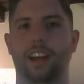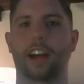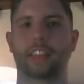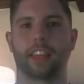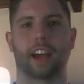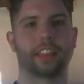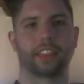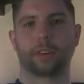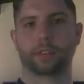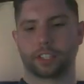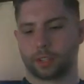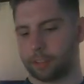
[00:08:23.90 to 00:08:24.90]
I
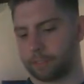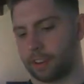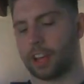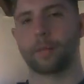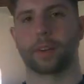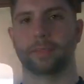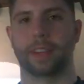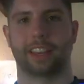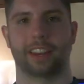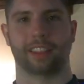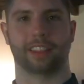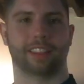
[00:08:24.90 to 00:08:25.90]
think we're doing phenomenal,
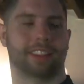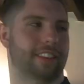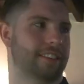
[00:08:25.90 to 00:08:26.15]
man.